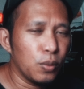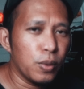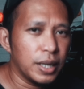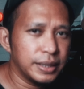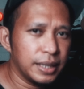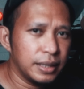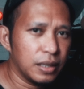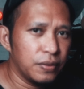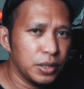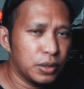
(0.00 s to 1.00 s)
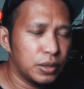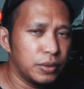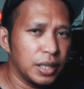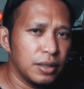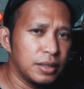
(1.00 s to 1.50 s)
1/10 of your
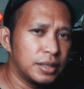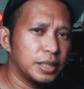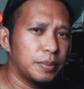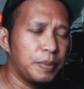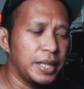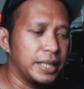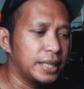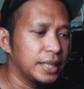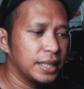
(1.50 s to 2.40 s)
regular speed.